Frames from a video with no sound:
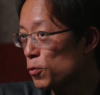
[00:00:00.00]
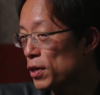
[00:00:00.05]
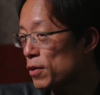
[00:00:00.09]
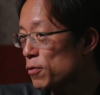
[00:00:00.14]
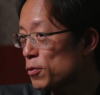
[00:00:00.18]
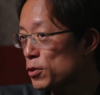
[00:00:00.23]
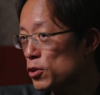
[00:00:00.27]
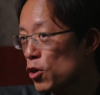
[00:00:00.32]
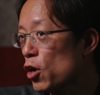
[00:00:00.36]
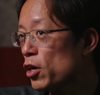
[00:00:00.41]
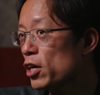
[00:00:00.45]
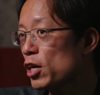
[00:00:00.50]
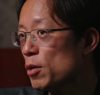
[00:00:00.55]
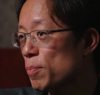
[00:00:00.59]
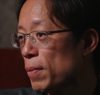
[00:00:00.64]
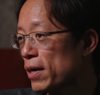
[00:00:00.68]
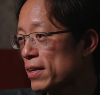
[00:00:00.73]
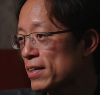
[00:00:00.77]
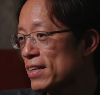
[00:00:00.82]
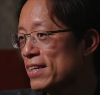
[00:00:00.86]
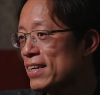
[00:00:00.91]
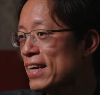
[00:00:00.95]
we're talking
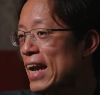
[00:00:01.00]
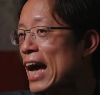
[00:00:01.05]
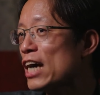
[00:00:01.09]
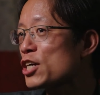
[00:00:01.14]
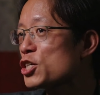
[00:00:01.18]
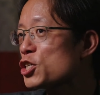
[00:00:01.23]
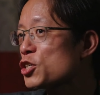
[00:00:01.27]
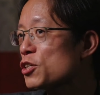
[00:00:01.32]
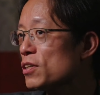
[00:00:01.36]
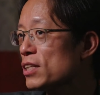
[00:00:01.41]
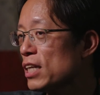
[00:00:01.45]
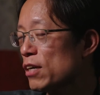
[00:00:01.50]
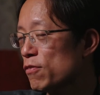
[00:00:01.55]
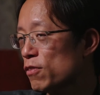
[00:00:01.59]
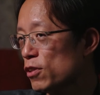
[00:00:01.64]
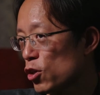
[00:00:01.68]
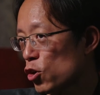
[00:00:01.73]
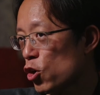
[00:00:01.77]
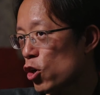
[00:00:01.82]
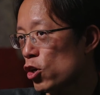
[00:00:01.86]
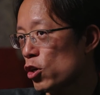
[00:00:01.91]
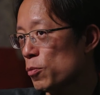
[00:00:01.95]
about national level
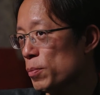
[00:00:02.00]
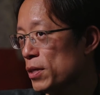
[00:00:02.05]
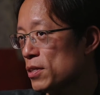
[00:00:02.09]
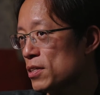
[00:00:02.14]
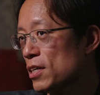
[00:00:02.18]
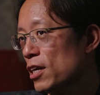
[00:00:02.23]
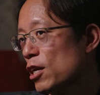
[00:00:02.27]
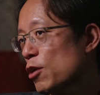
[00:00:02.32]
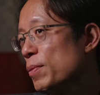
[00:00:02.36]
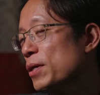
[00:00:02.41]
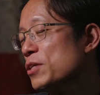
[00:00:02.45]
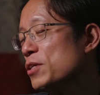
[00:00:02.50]
economies that are